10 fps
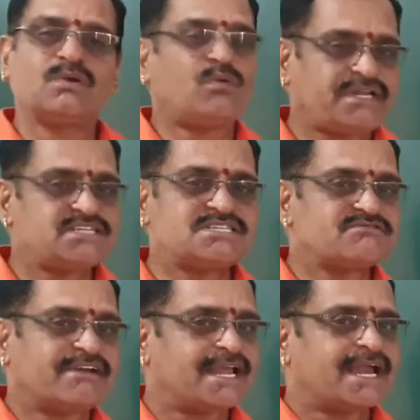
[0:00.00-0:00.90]
What is this
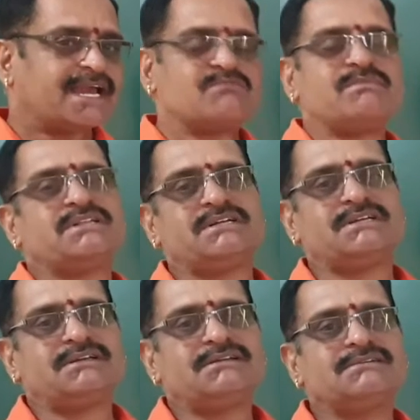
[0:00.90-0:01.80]
Venn diagram
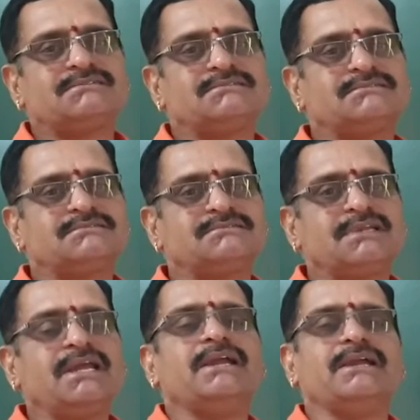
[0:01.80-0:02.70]
method?
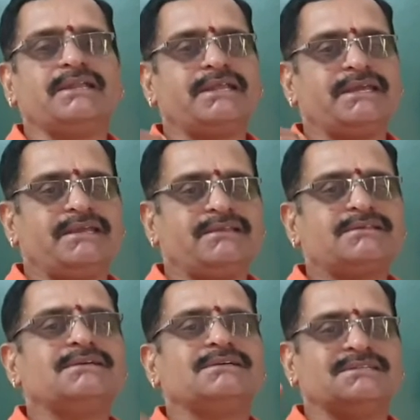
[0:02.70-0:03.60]
It is
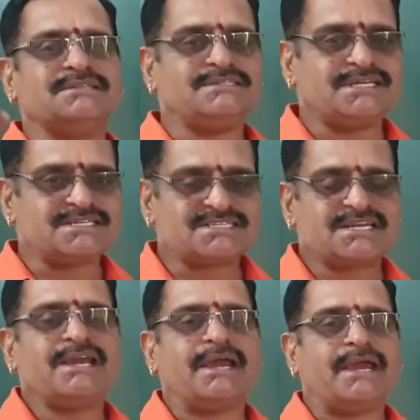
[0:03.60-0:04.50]

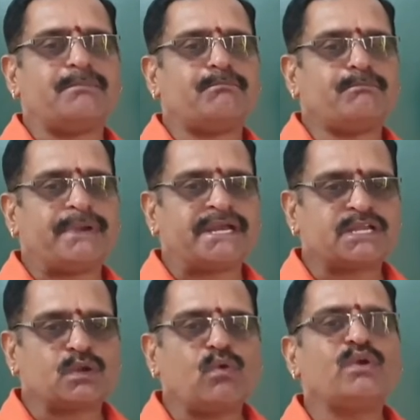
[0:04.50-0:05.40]
just a
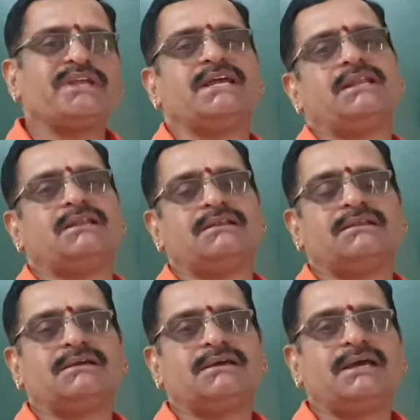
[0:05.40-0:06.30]
pictorial
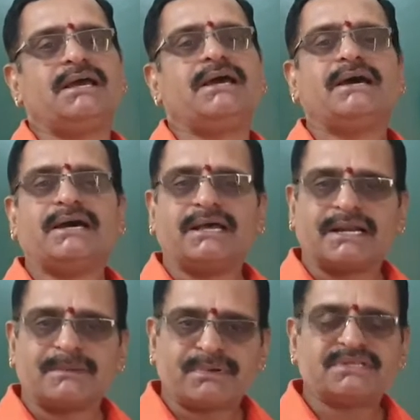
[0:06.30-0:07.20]

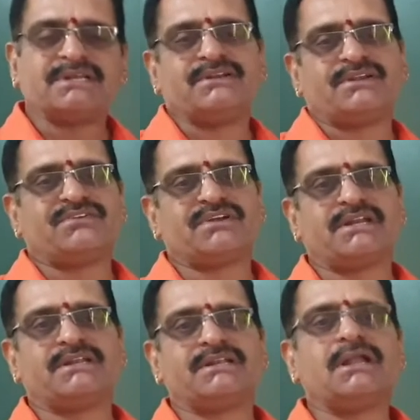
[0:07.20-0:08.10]

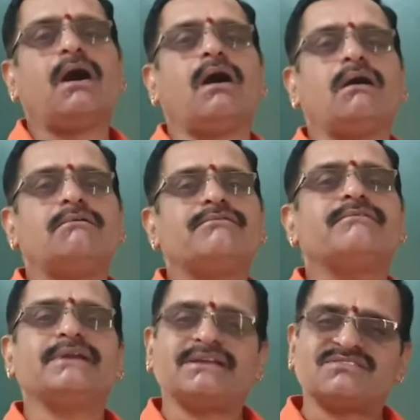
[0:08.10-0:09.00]
representation of
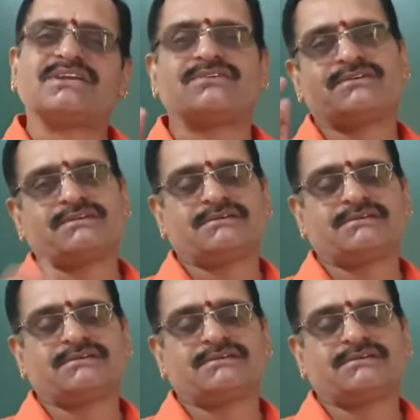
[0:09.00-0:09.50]
a set.